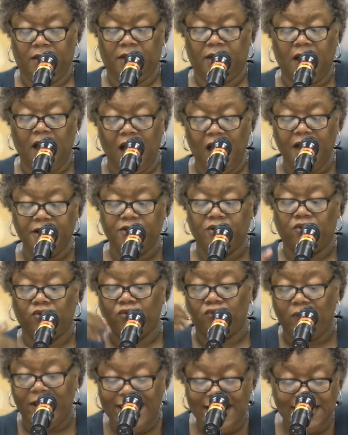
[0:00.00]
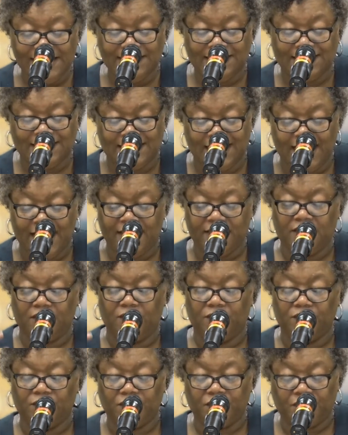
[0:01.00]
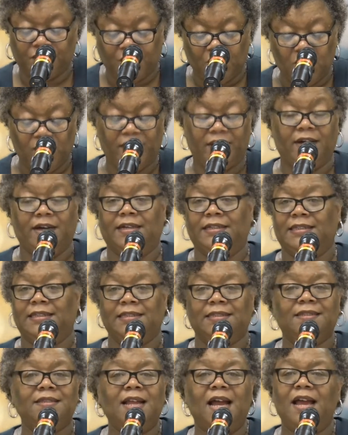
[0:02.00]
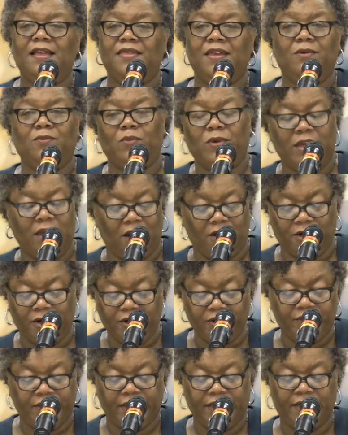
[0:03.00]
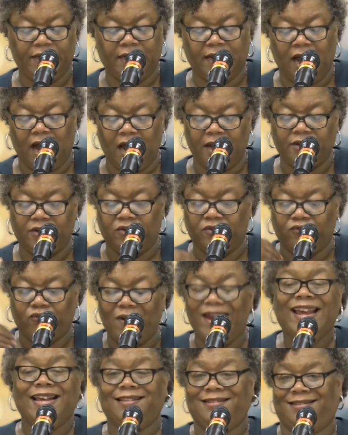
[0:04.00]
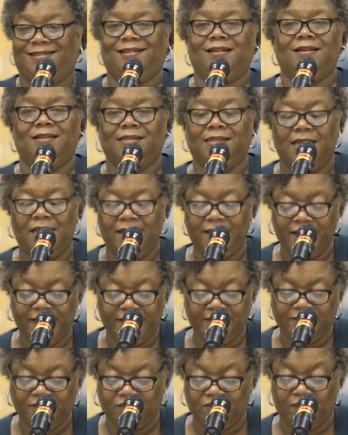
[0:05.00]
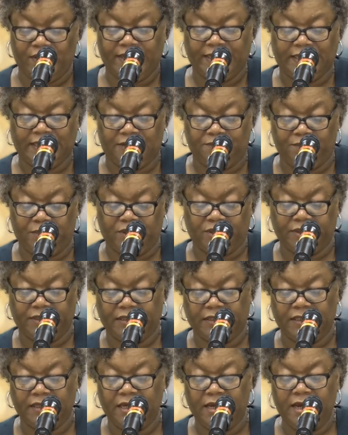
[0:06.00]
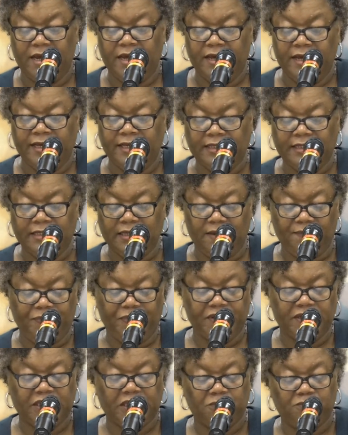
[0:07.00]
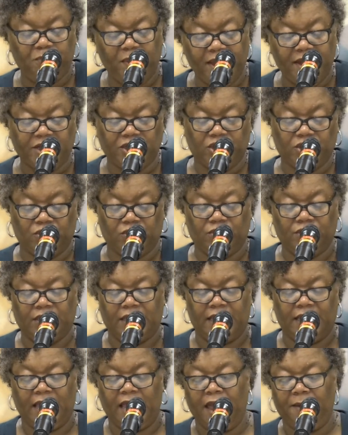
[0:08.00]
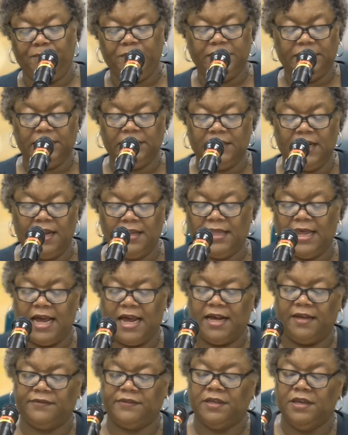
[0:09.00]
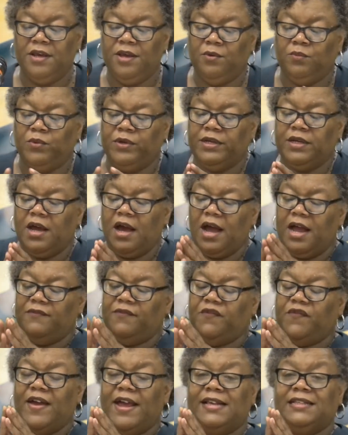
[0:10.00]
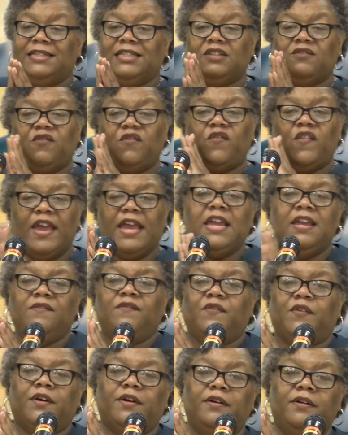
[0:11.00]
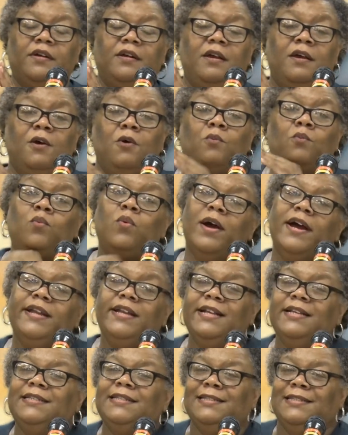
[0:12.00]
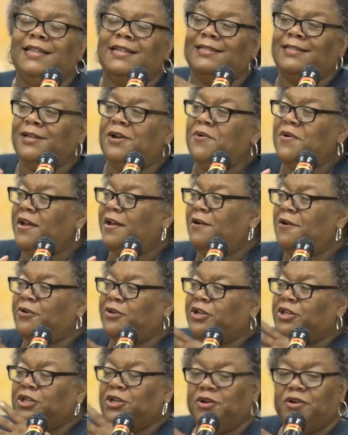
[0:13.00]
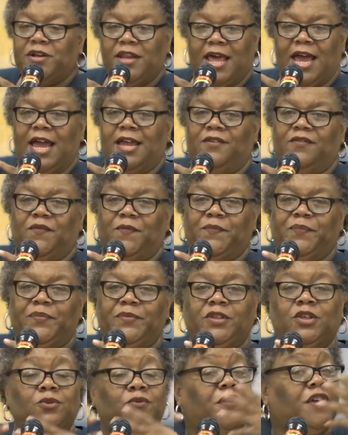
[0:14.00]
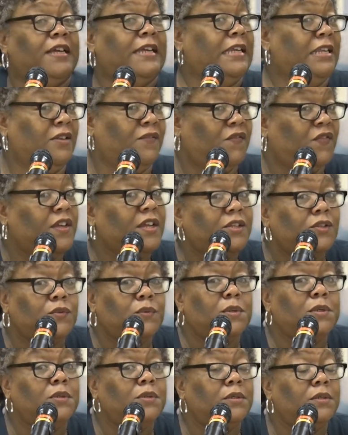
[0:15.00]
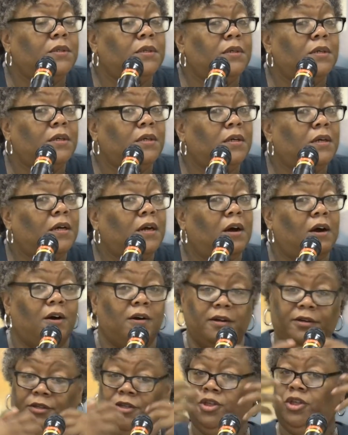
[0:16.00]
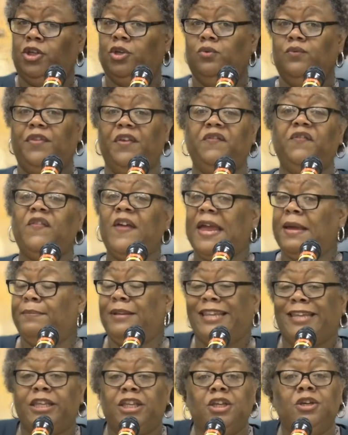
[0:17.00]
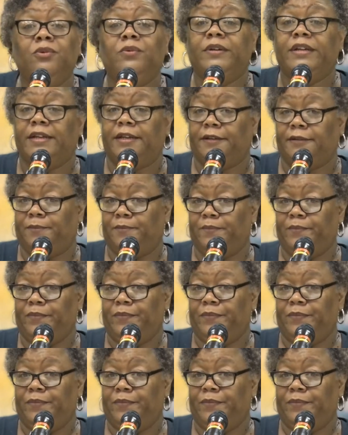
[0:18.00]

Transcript: God grants that for us. It's not that we earn it. God grants us his grace and mercy. It's something special that happens in our lives when God finds favor. What is it that's going on in your life? You the individual, you the family unit,